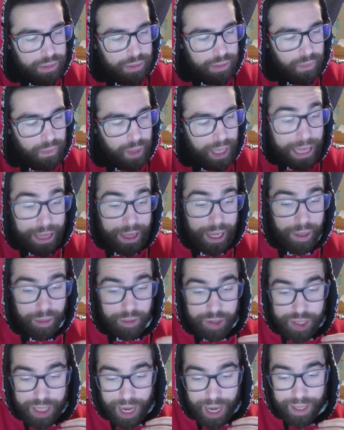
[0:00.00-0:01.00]
another
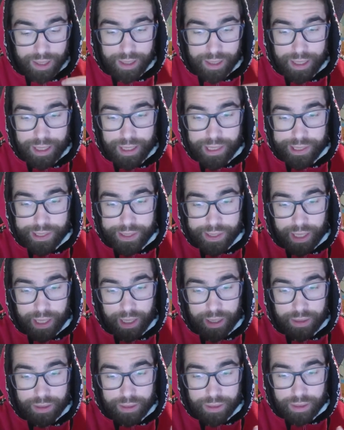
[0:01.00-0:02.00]
sign is
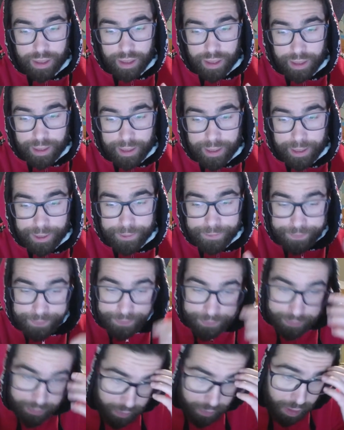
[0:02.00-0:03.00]
that uh,
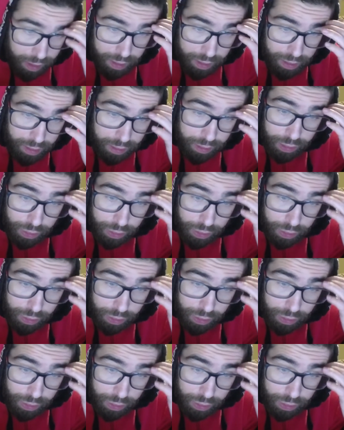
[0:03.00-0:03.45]
you